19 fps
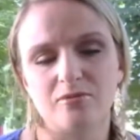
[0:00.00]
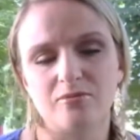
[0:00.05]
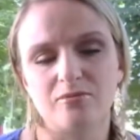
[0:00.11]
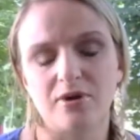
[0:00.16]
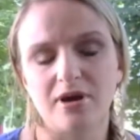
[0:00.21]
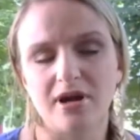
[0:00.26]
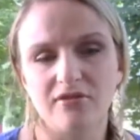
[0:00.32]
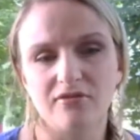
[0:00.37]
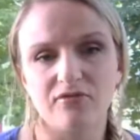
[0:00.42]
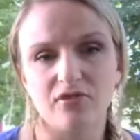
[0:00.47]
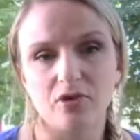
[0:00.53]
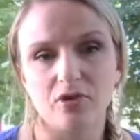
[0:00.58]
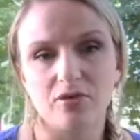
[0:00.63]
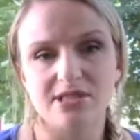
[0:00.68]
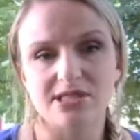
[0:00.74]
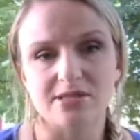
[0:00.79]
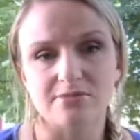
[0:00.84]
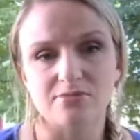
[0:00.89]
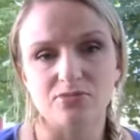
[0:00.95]
bringing
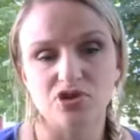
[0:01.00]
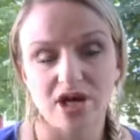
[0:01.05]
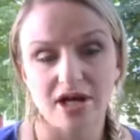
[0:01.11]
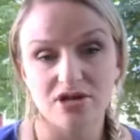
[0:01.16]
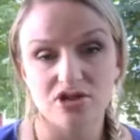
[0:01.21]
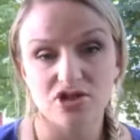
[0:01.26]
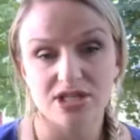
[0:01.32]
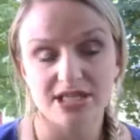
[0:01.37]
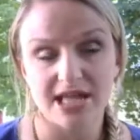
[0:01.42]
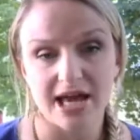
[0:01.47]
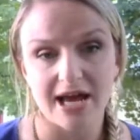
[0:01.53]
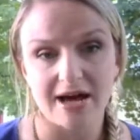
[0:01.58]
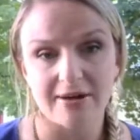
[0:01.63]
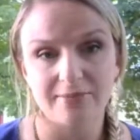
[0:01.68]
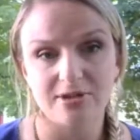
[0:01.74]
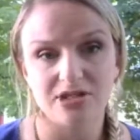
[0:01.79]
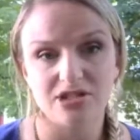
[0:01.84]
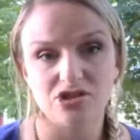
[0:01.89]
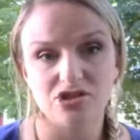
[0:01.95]
forward some changes that
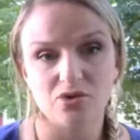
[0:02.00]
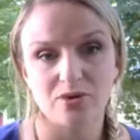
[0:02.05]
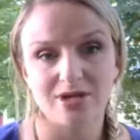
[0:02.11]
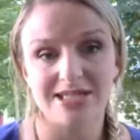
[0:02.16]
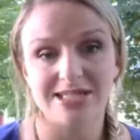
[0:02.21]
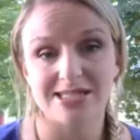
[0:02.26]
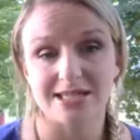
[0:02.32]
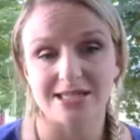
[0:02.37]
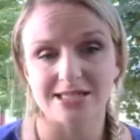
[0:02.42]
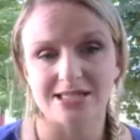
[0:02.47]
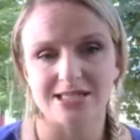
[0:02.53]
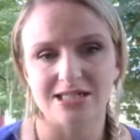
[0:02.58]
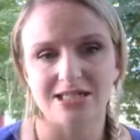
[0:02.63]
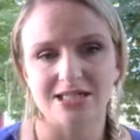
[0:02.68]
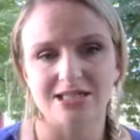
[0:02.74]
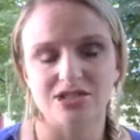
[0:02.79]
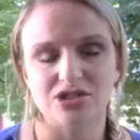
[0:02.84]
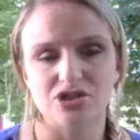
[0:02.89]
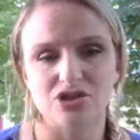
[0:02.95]
happened in
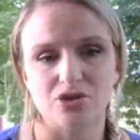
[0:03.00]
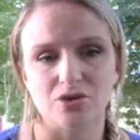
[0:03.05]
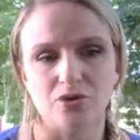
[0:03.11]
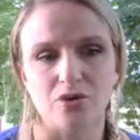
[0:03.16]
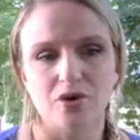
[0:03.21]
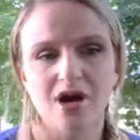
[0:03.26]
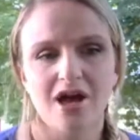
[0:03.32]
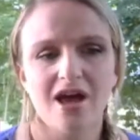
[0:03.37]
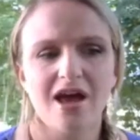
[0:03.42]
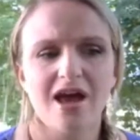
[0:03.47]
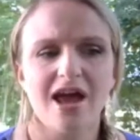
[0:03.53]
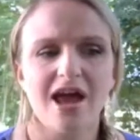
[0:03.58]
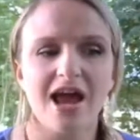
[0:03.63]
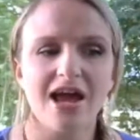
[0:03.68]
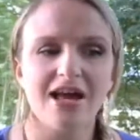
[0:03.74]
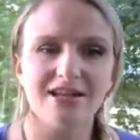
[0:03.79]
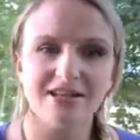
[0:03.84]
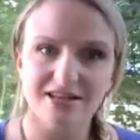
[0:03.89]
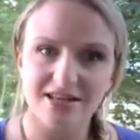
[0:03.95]
2016 to
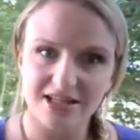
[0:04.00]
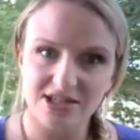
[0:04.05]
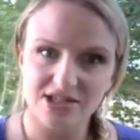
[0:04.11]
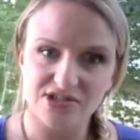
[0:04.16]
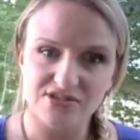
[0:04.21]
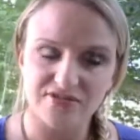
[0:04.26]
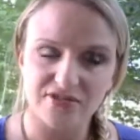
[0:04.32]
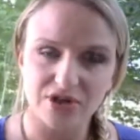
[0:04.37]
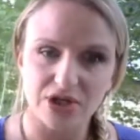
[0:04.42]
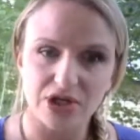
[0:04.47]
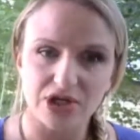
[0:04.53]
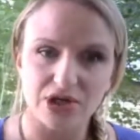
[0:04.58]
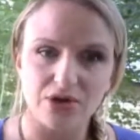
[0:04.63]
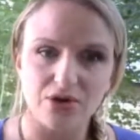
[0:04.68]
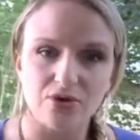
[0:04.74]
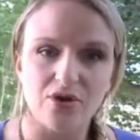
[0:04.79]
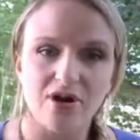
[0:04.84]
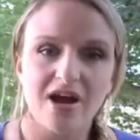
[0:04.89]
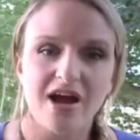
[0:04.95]
end things for
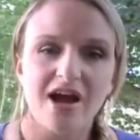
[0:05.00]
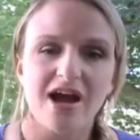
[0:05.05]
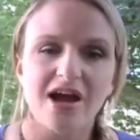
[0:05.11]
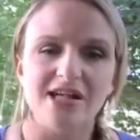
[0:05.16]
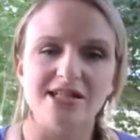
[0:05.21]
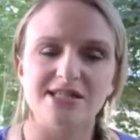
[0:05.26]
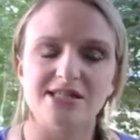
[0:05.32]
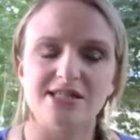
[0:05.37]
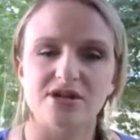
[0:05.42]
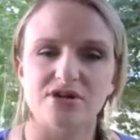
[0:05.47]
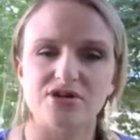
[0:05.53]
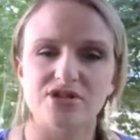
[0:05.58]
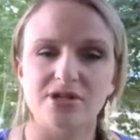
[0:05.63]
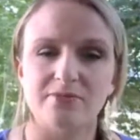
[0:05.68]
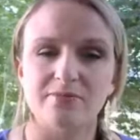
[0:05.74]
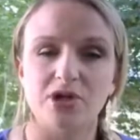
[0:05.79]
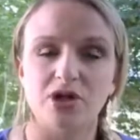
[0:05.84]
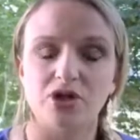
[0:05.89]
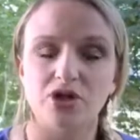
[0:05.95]
you and start
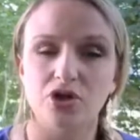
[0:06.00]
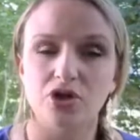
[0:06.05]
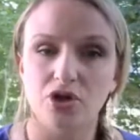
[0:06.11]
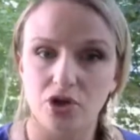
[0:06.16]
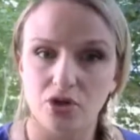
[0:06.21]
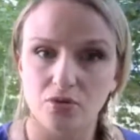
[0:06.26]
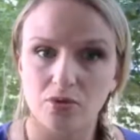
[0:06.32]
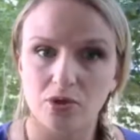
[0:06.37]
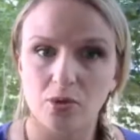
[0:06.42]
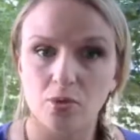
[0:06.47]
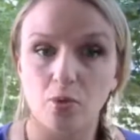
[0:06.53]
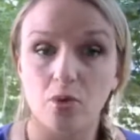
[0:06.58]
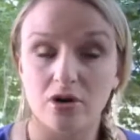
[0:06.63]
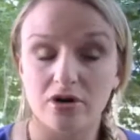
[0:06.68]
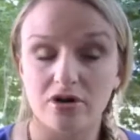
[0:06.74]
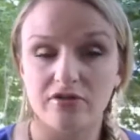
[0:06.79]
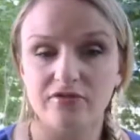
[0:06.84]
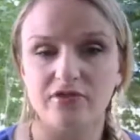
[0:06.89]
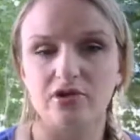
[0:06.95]
something new and
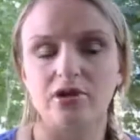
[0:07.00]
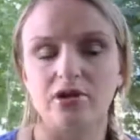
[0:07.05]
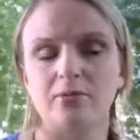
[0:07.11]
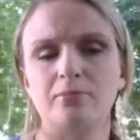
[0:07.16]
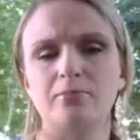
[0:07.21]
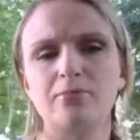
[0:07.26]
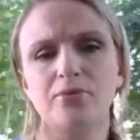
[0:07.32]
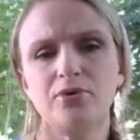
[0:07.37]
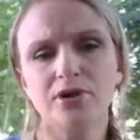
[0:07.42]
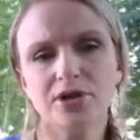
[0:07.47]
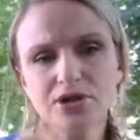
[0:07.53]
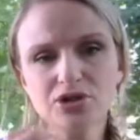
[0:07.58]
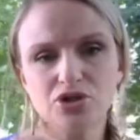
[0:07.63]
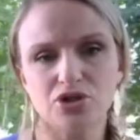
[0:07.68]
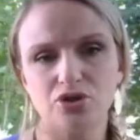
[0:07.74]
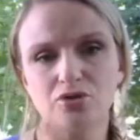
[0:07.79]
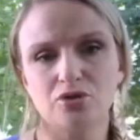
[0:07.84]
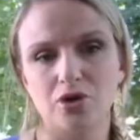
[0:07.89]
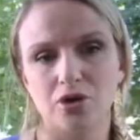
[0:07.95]
wonderful that
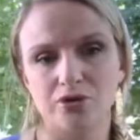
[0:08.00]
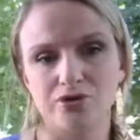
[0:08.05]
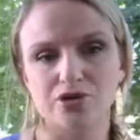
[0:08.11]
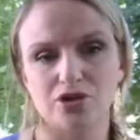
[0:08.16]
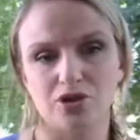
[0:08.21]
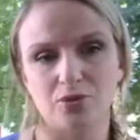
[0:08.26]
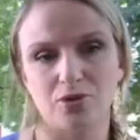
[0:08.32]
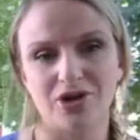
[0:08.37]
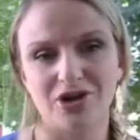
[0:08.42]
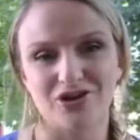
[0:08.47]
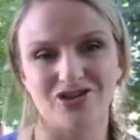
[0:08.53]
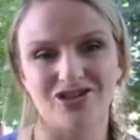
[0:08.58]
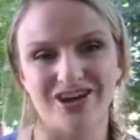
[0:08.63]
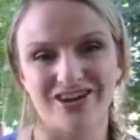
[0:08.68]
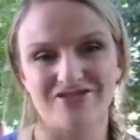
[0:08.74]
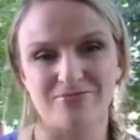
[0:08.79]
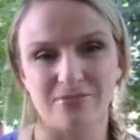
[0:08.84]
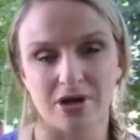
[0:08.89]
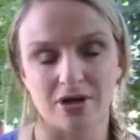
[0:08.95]
brings you closer to what your
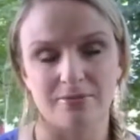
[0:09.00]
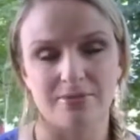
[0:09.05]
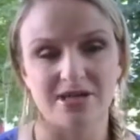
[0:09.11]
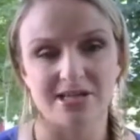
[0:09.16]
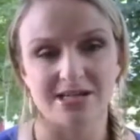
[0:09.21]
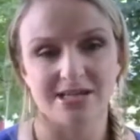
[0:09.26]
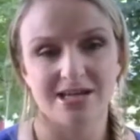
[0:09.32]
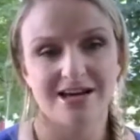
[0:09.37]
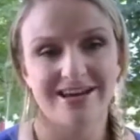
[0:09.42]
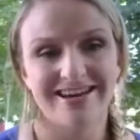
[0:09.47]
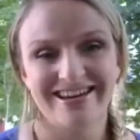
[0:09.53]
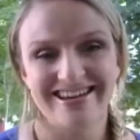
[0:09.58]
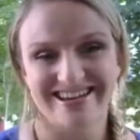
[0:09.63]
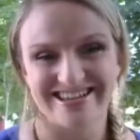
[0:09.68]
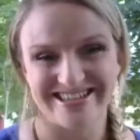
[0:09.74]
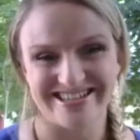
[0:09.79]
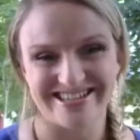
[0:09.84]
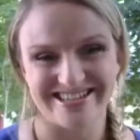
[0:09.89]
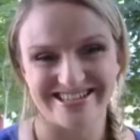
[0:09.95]
life purpose
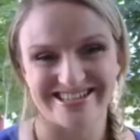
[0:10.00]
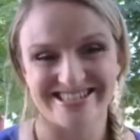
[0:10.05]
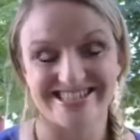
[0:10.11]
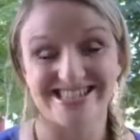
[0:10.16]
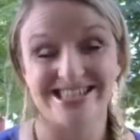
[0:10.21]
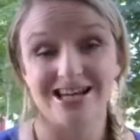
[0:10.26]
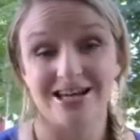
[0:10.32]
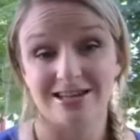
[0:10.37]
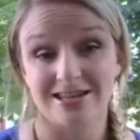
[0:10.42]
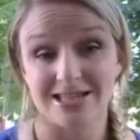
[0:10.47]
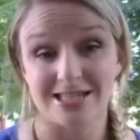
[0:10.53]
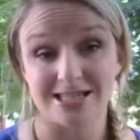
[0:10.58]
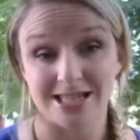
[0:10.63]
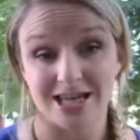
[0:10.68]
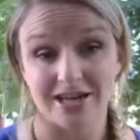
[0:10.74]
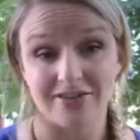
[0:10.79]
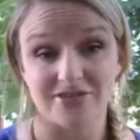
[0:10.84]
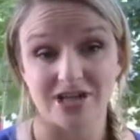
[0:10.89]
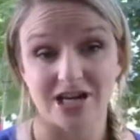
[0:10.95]
is
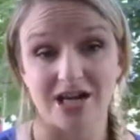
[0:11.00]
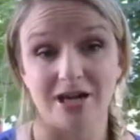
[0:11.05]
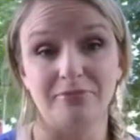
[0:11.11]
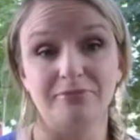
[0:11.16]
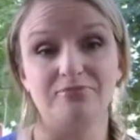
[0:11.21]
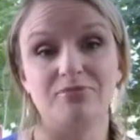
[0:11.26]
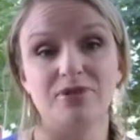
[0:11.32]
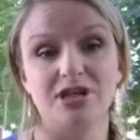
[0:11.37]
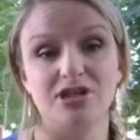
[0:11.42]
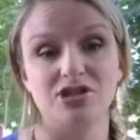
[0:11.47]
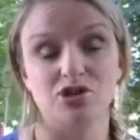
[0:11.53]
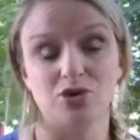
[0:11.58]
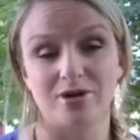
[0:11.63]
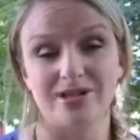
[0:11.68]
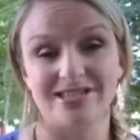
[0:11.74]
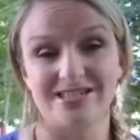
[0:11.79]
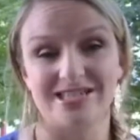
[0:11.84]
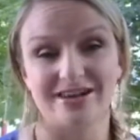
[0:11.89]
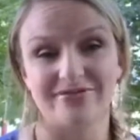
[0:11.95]
this lifetime in
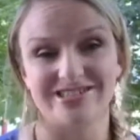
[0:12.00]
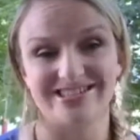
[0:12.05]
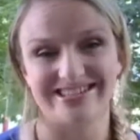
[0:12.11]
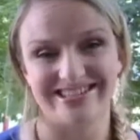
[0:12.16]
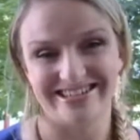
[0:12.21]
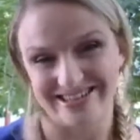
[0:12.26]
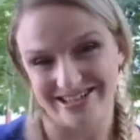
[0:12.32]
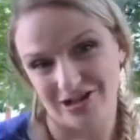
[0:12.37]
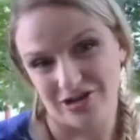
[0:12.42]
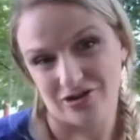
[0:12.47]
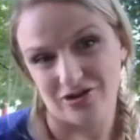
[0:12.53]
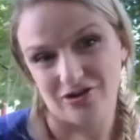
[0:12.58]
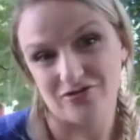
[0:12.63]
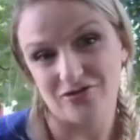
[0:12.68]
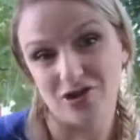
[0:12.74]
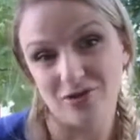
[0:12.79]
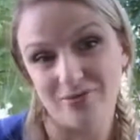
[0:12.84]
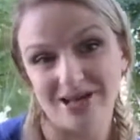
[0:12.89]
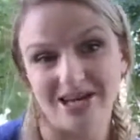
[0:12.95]
2017, year of
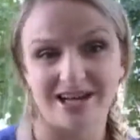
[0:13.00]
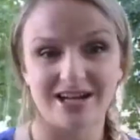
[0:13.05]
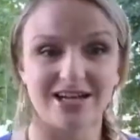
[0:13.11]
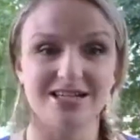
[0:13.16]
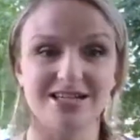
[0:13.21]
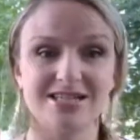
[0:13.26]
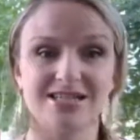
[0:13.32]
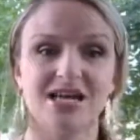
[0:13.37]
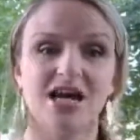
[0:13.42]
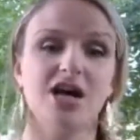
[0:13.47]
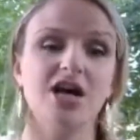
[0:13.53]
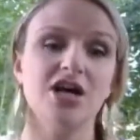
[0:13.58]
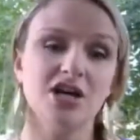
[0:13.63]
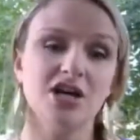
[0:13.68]
new beginnings.